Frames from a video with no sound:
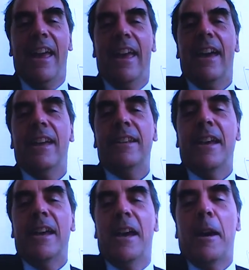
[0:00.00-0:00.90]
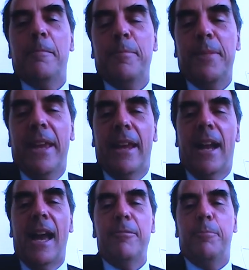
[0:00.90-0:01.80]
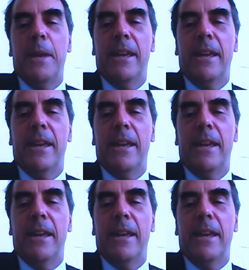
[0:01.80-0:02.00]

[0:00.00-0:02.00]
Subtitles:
And I've